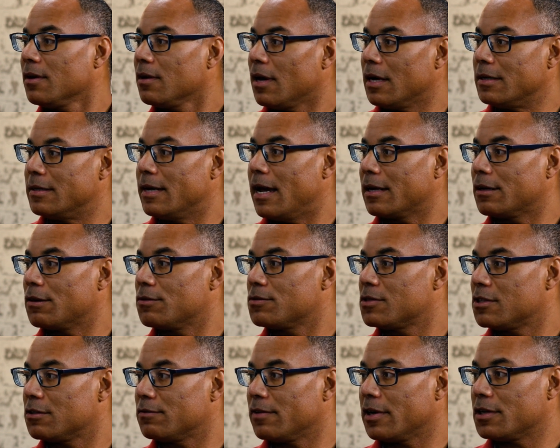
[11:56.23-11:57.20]
a
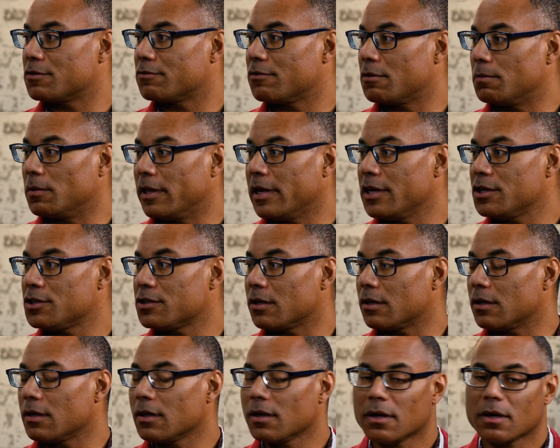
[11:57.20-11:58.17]
diagnosis of atrial
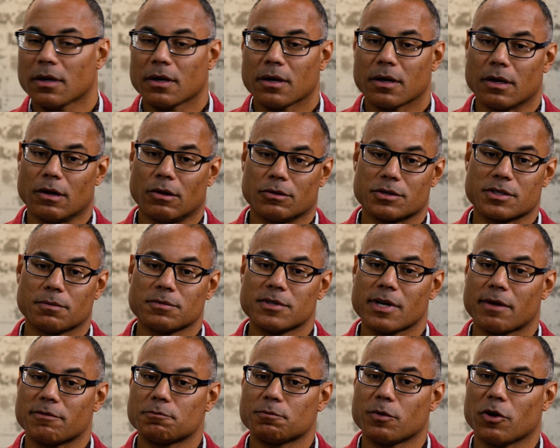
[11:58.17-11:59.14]
fibrillation.
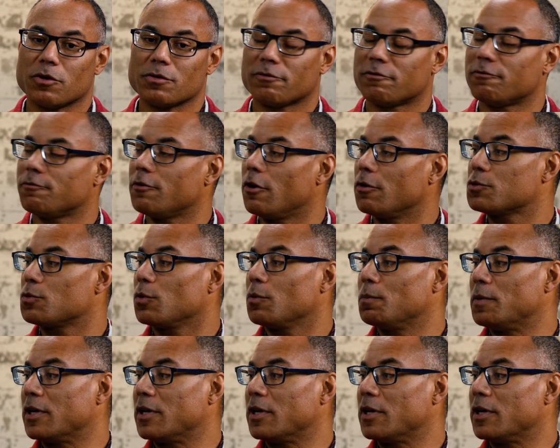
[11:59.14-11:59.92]
Sometimes folks will be